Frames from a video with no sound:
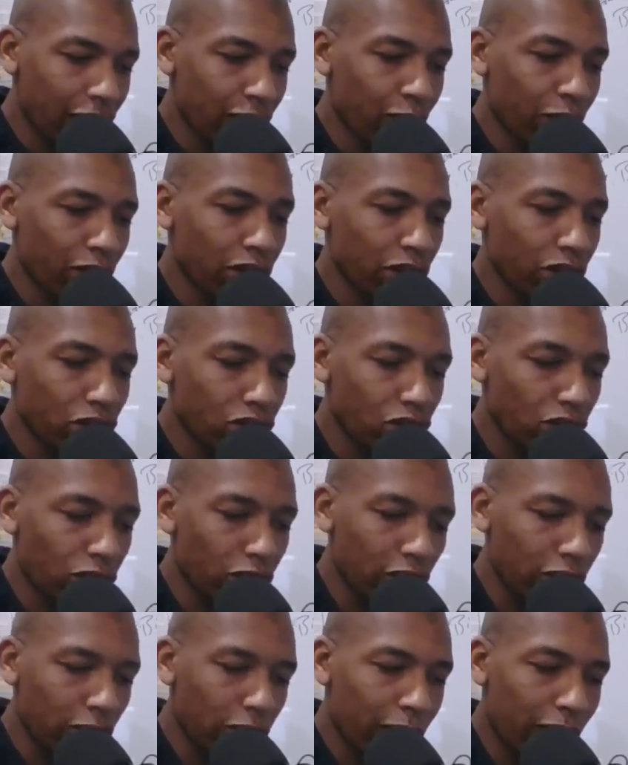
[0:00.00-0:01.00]
went to
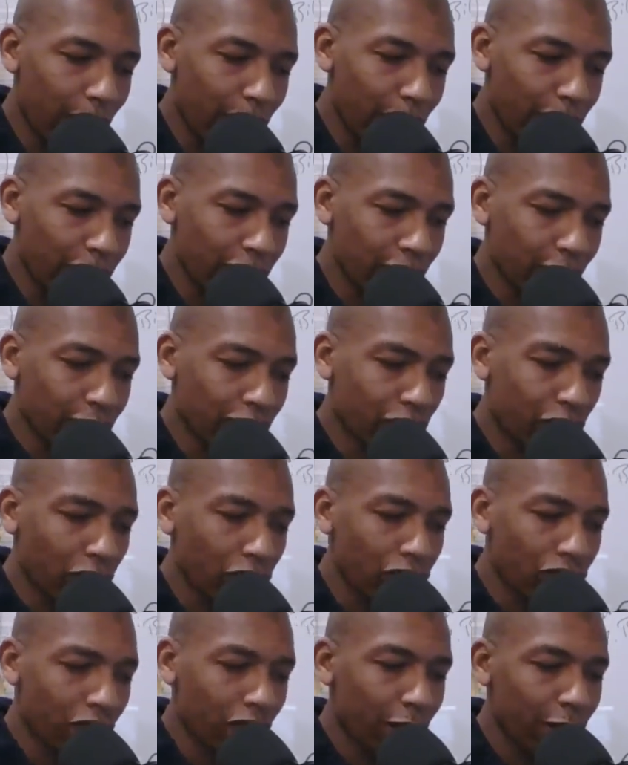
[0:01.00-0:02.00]
nuclear weapons and
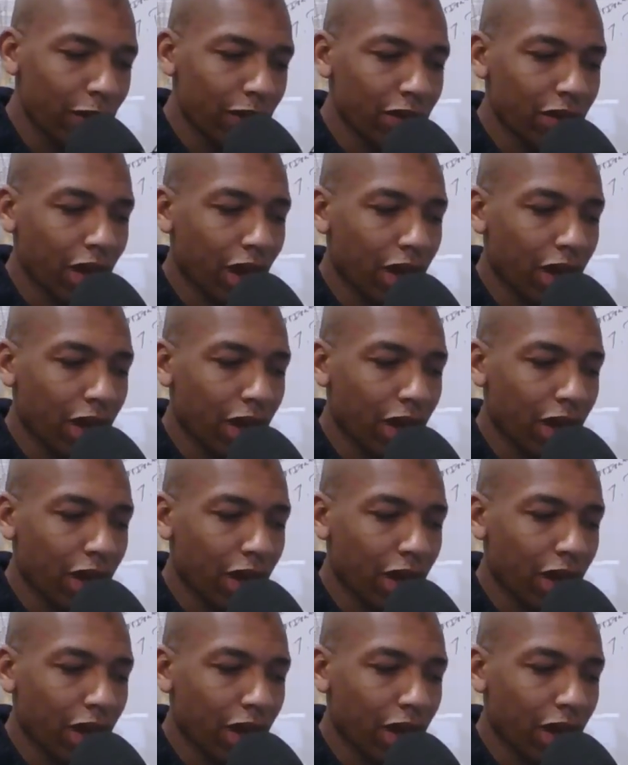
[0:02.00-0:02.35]
programming